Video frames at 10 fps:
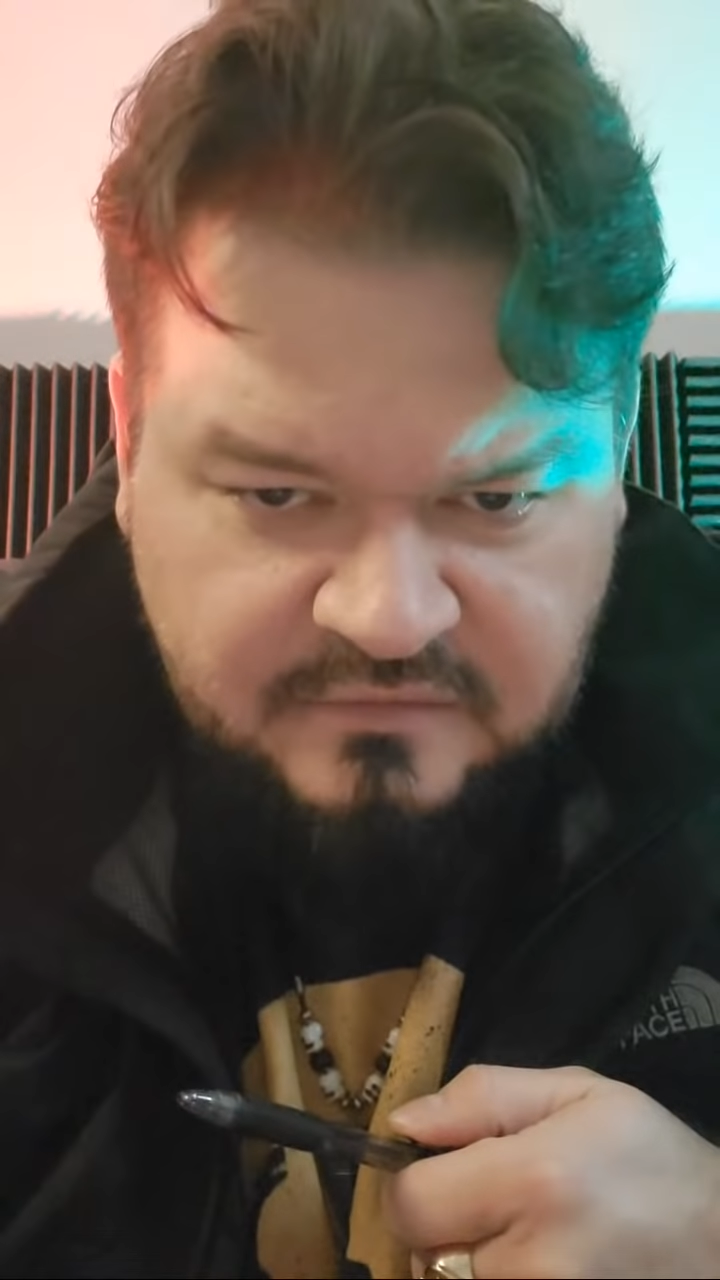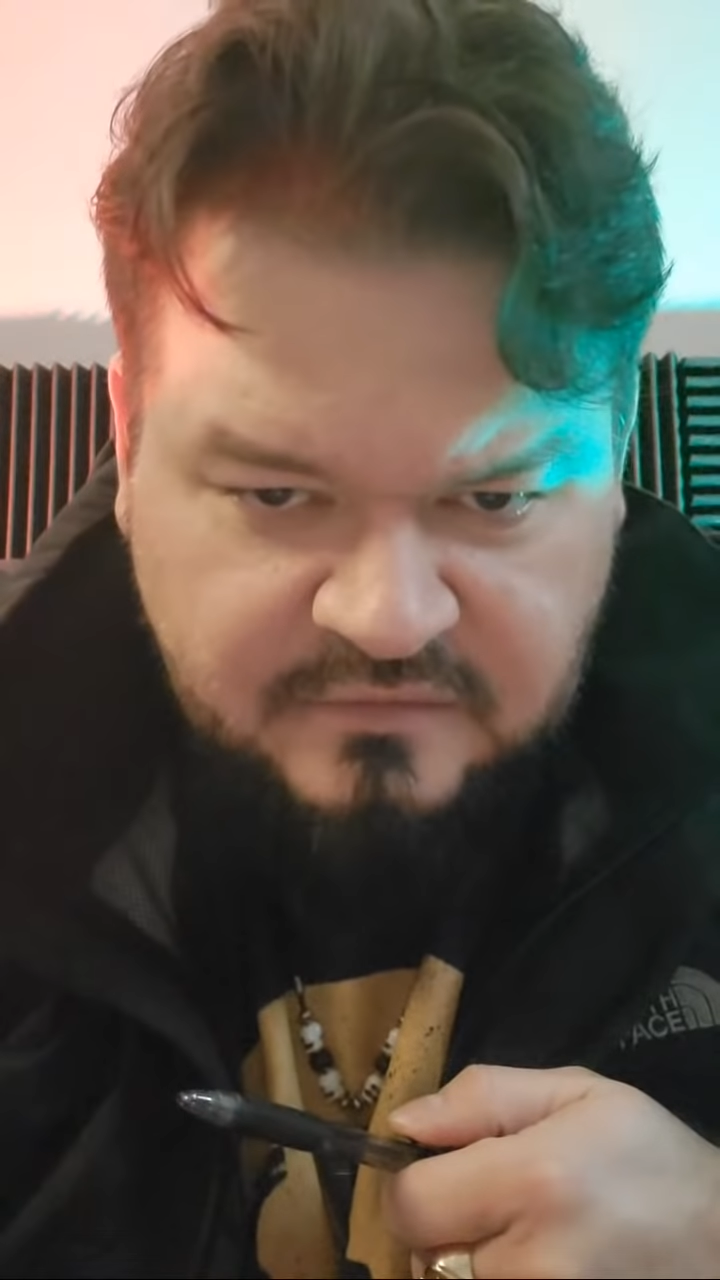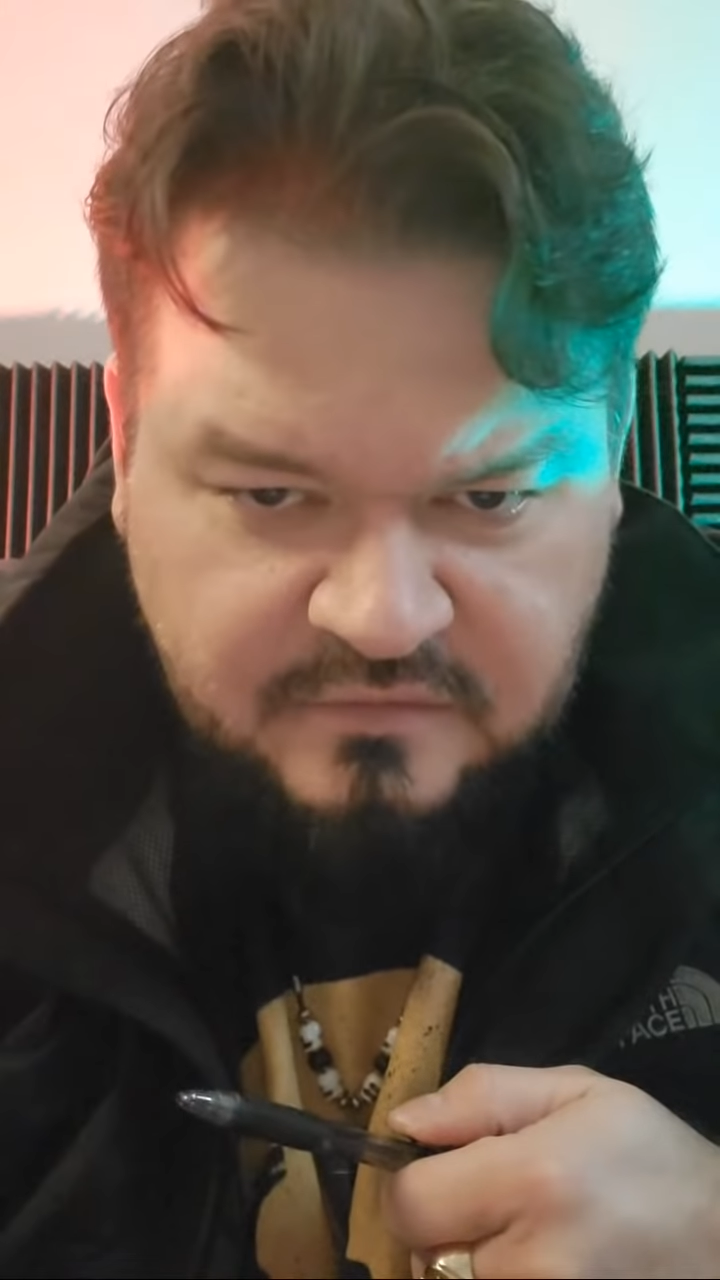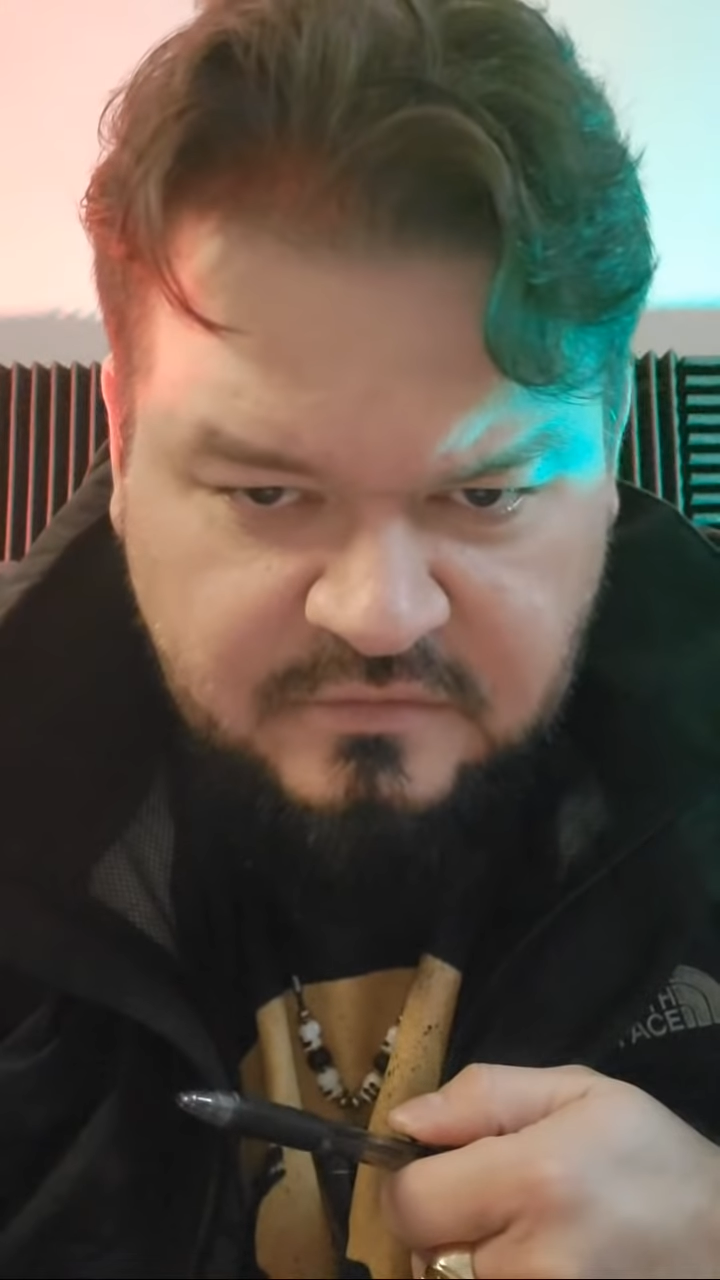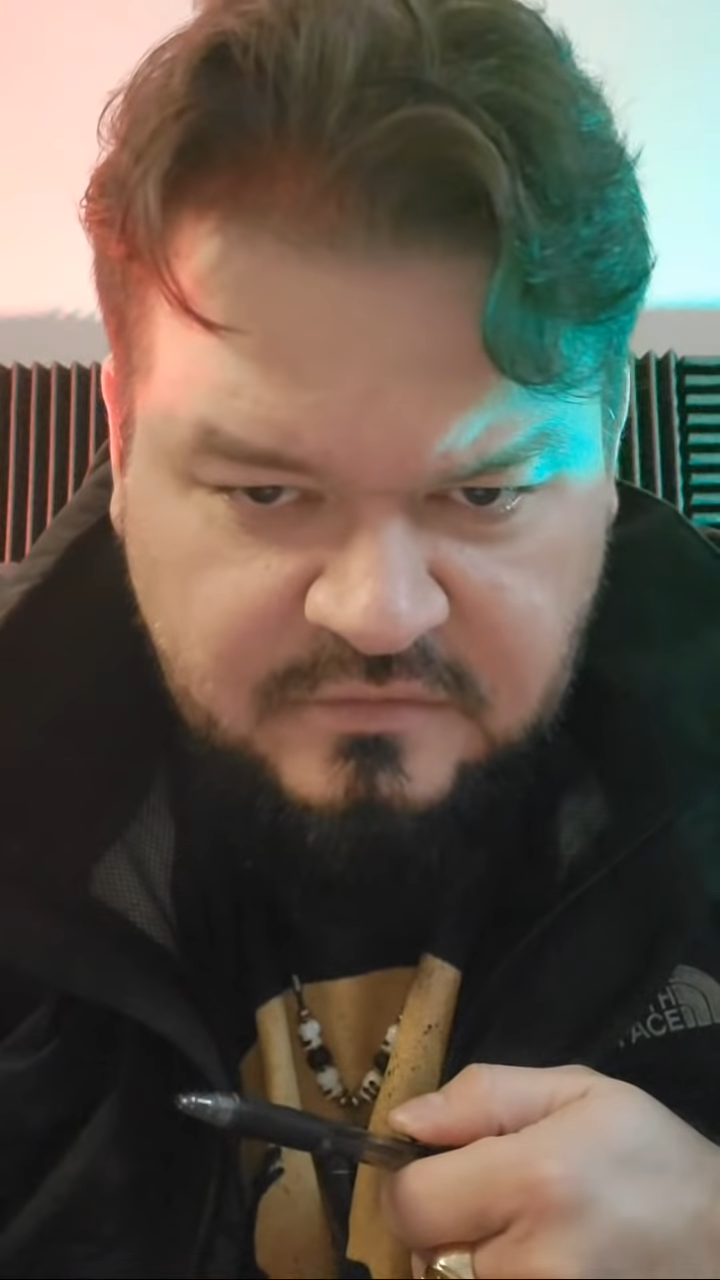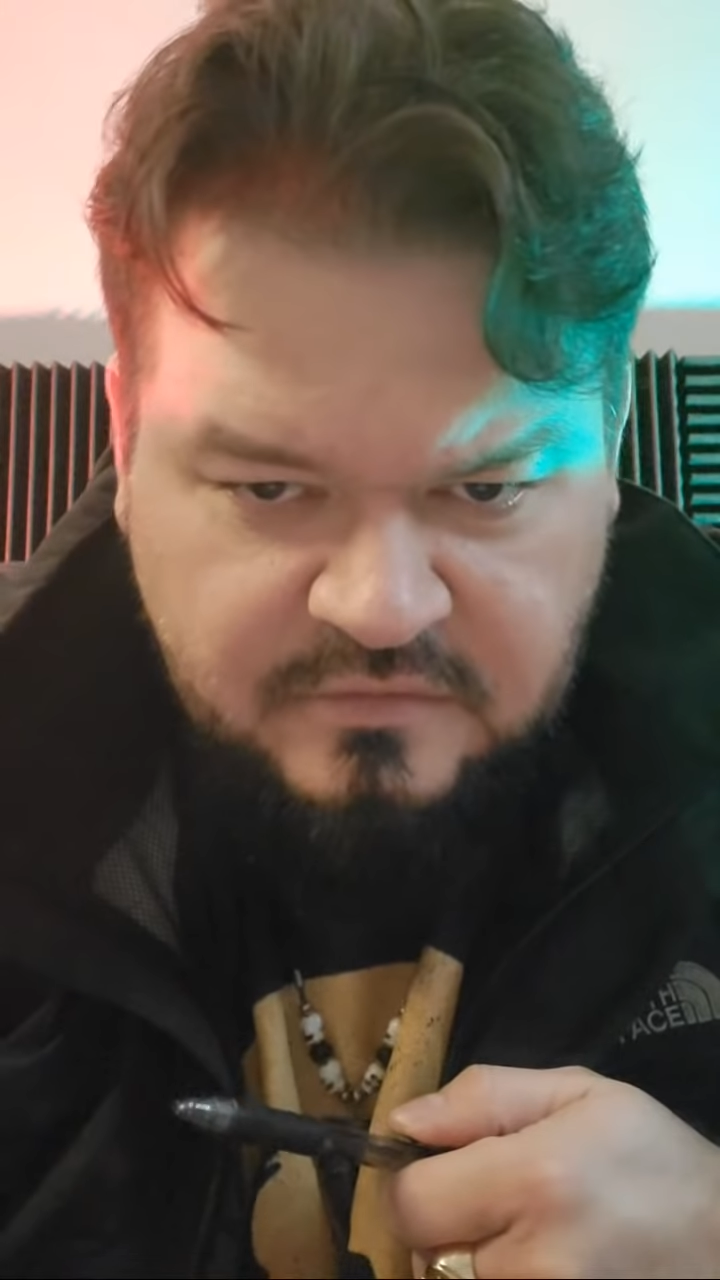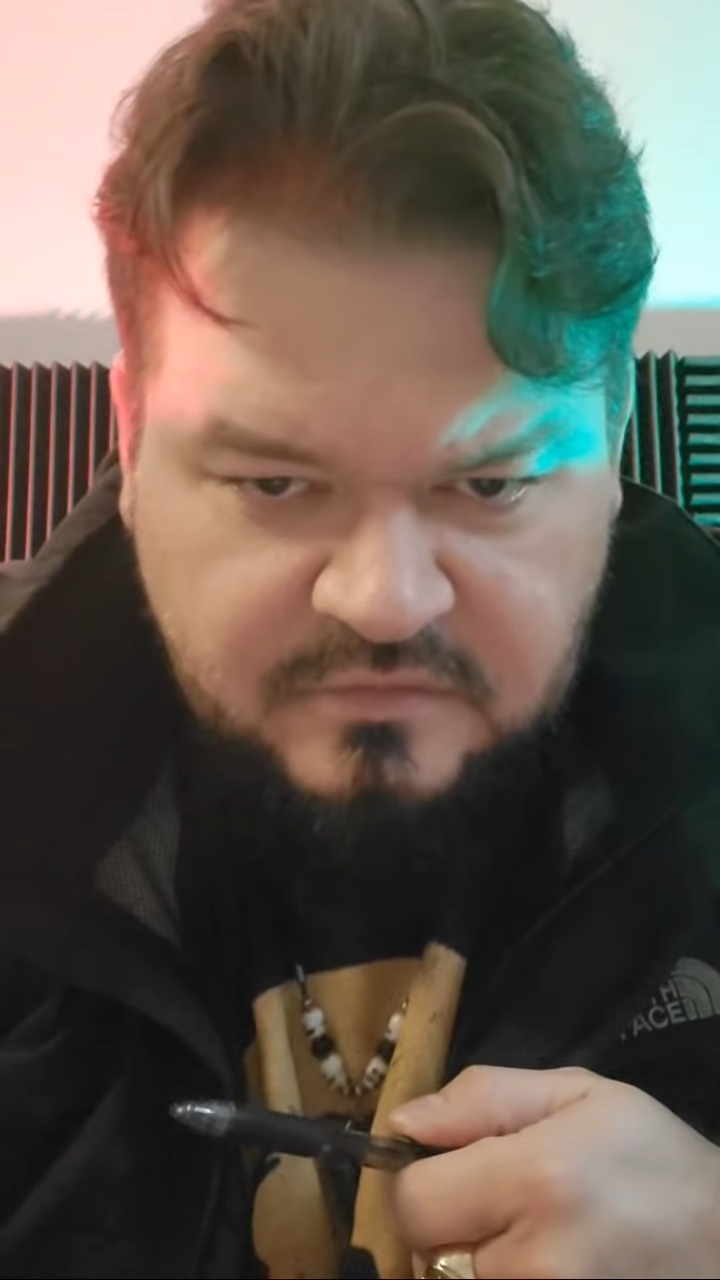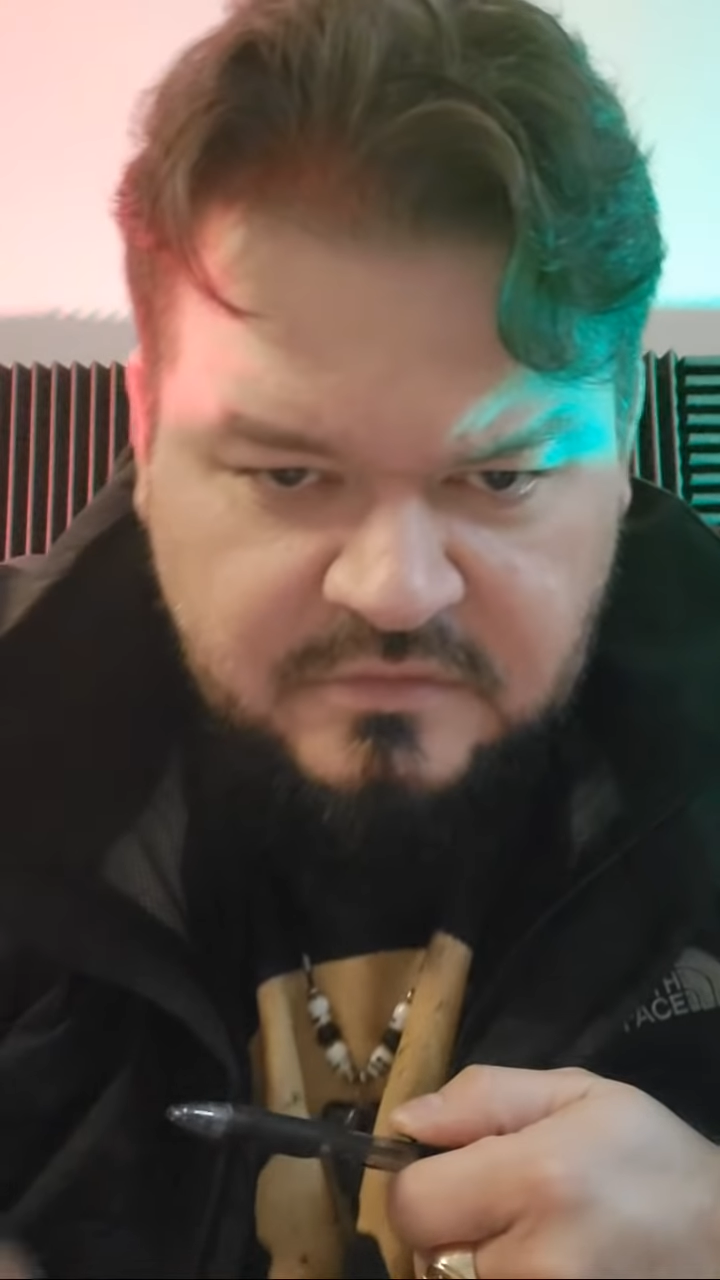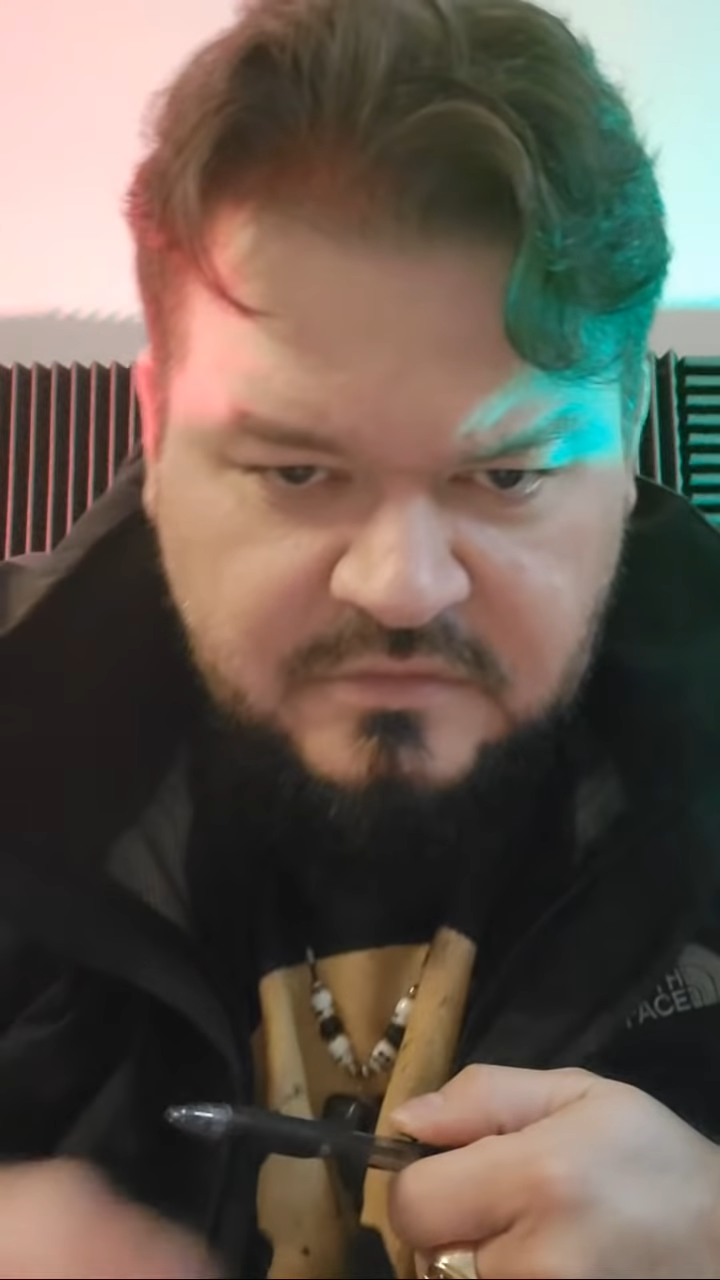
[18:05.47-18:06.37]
horrible.